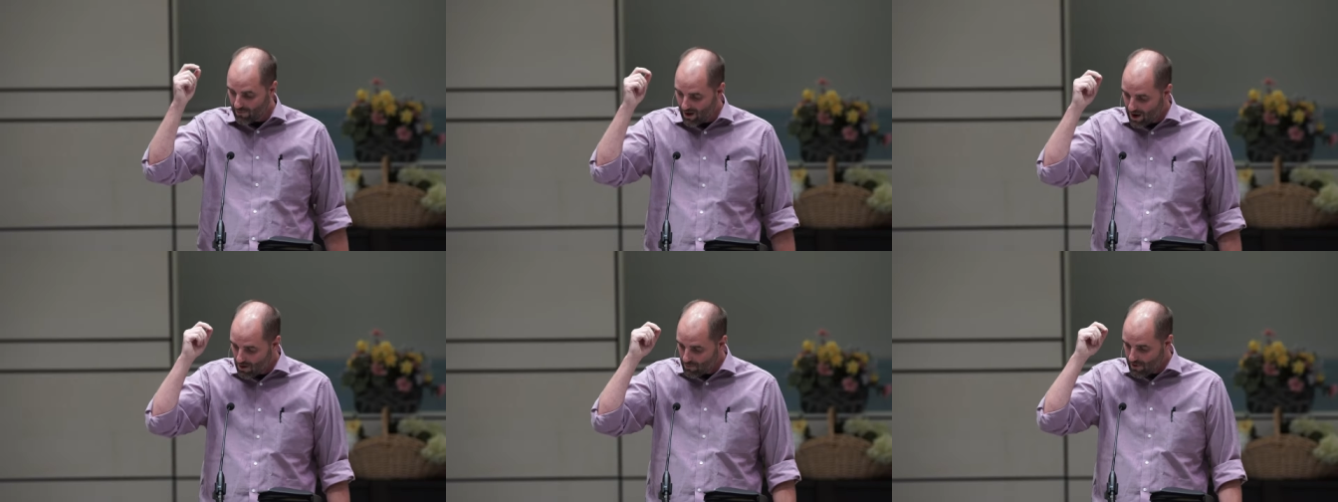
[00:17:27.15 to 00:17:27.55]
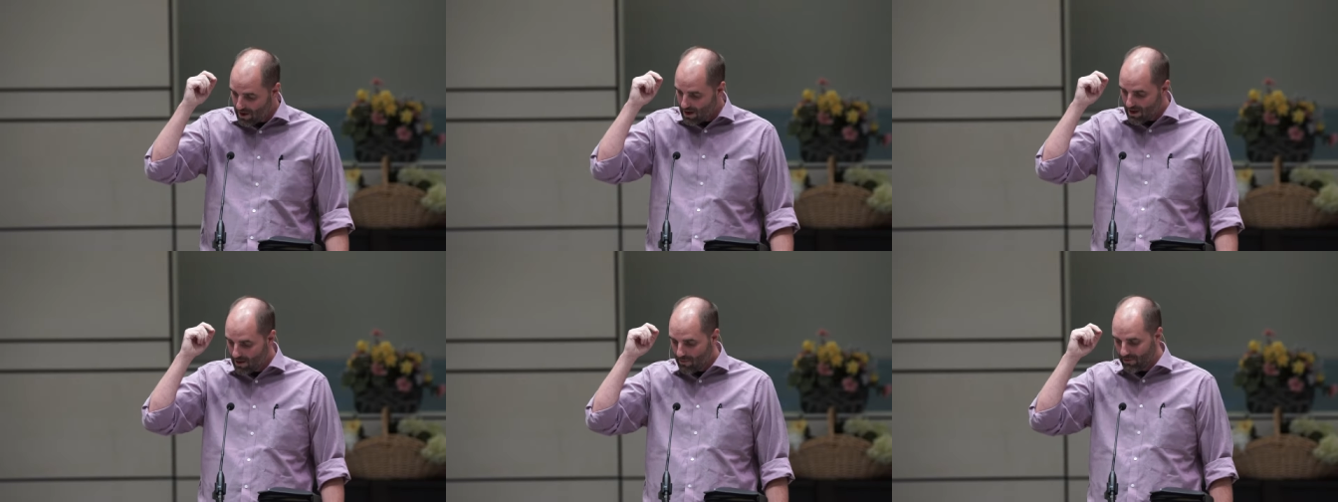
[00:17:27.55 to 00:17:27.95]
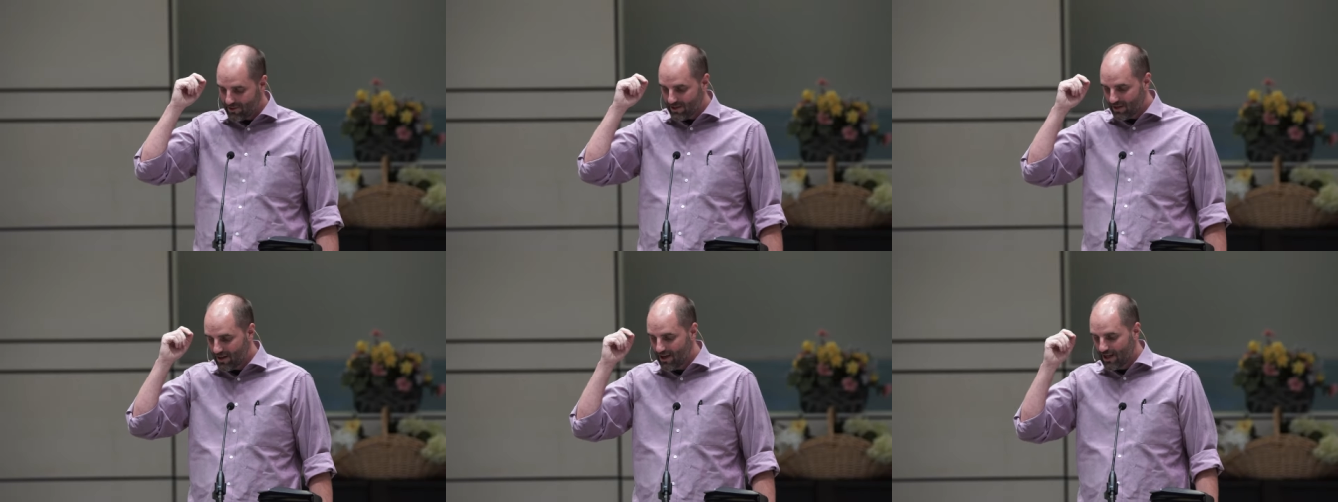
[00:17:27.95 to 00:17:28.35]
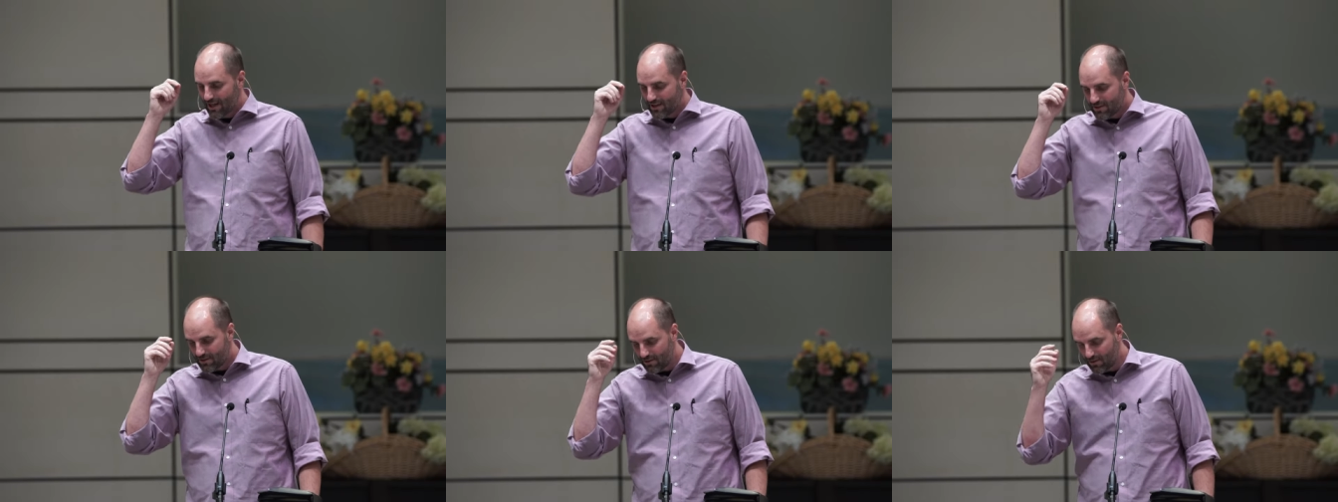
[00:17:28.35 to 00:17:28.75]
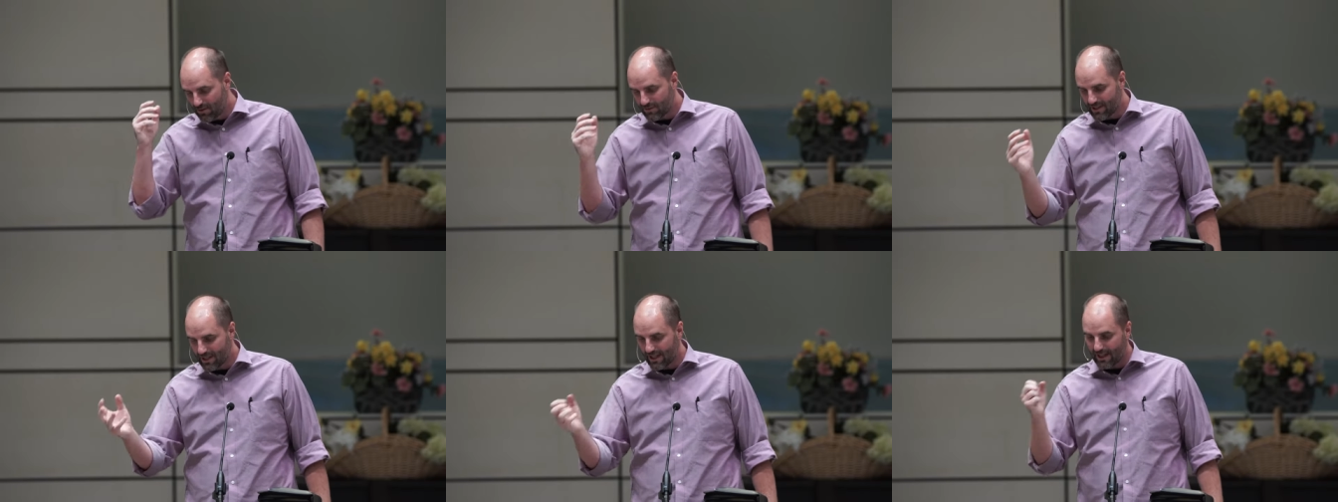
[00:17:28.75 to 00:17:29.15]
Wow, being able to, to
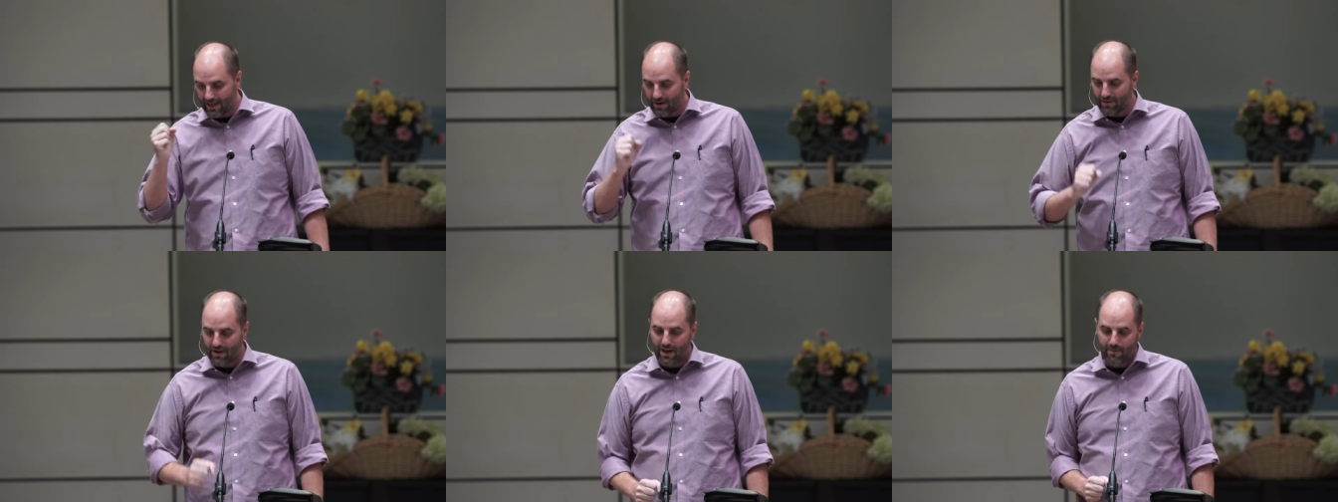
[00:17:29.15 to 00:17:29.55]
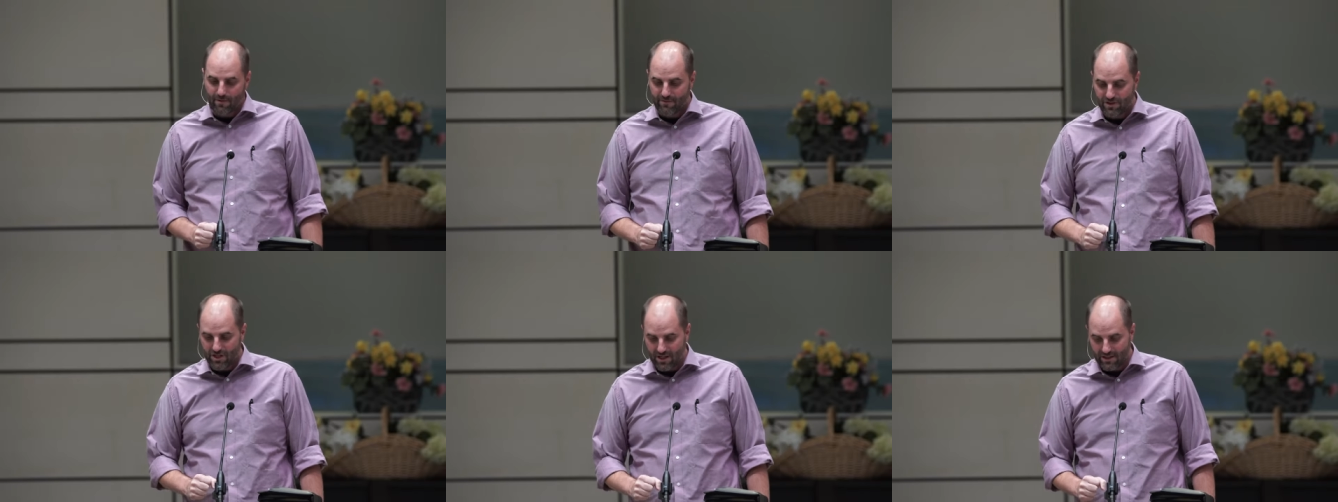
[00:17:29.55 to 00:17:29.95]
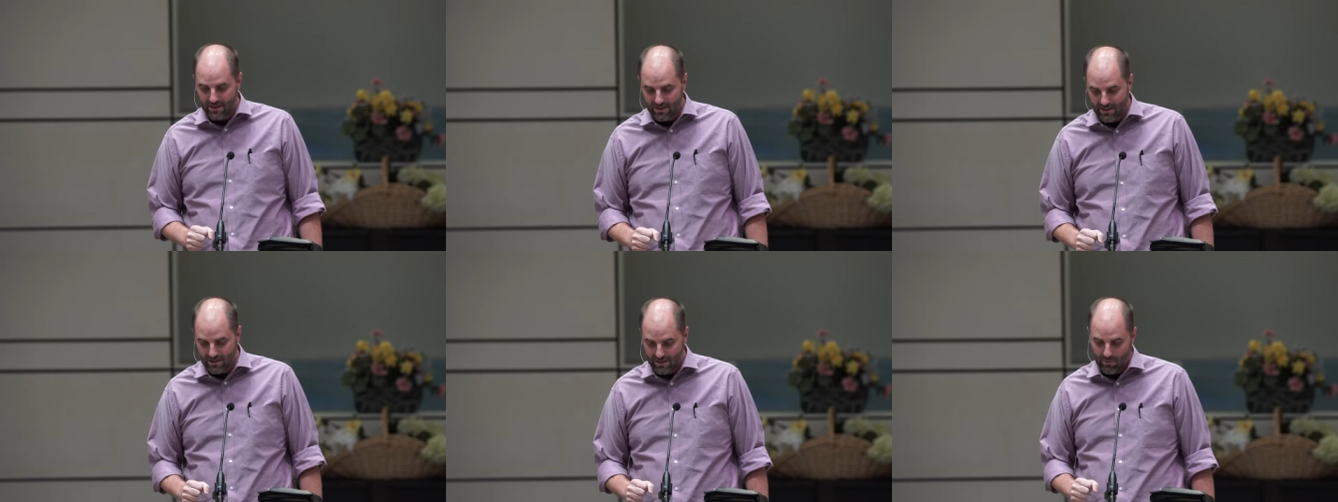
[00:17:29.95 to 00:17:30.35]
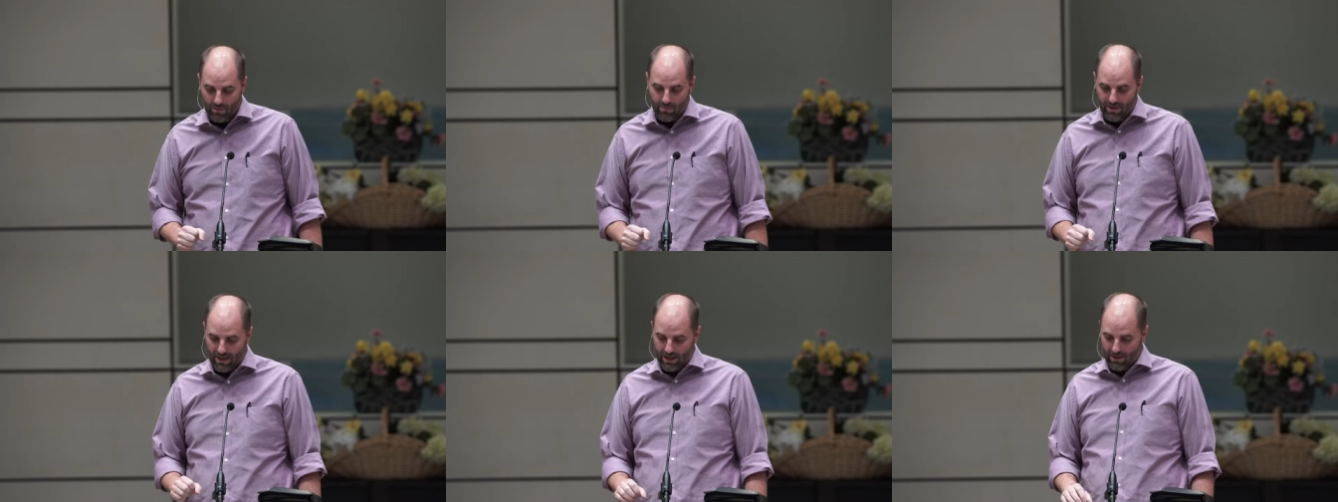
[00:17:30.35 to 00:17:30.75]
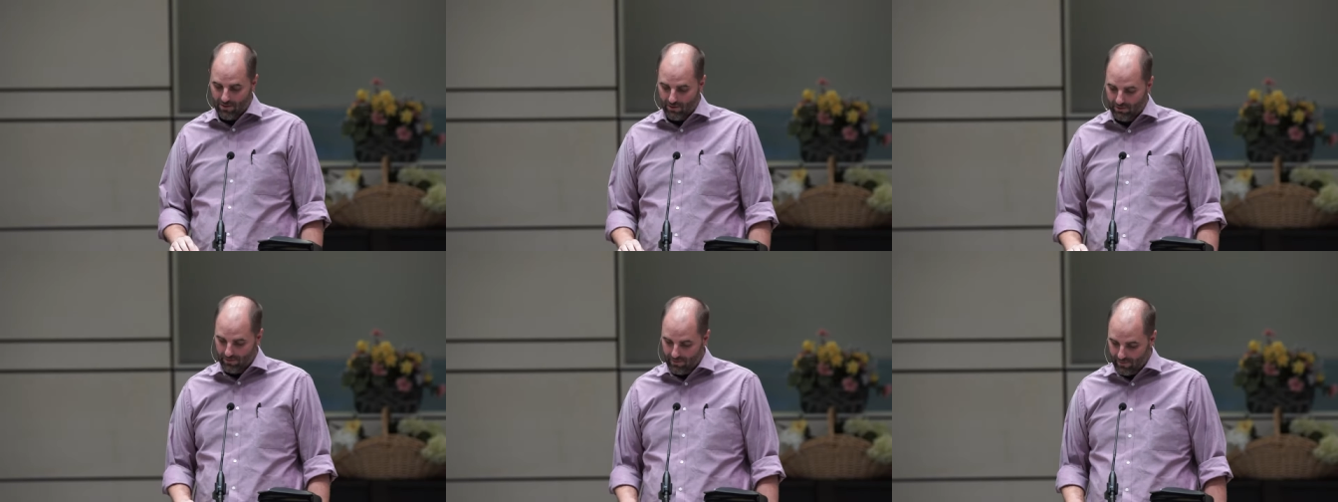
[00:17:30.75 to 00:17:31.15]
declare in the name of Jesus that someone be
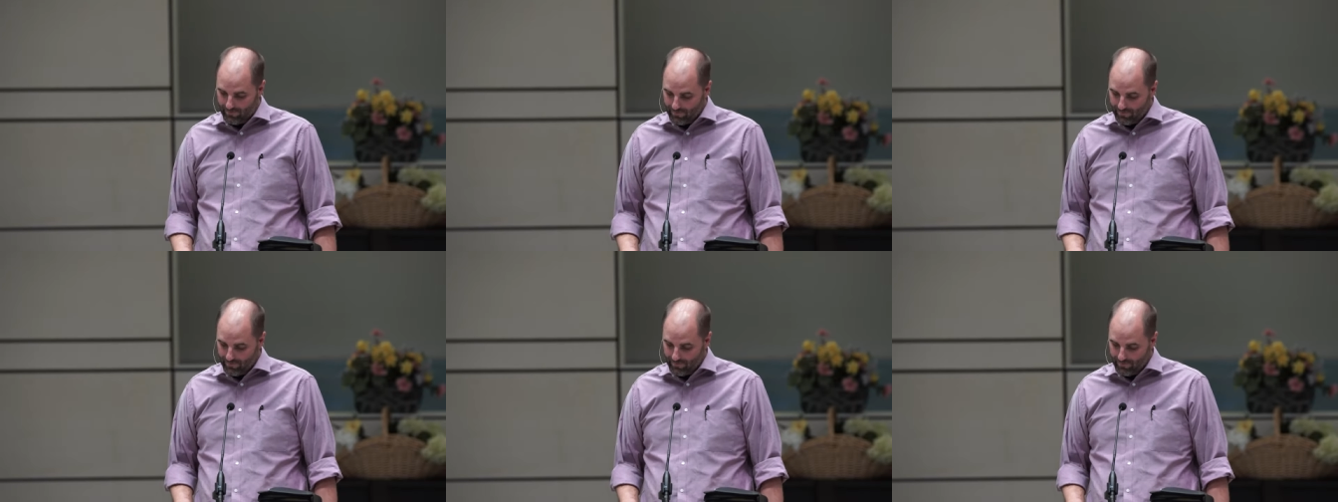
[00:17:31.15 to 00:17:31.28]
healed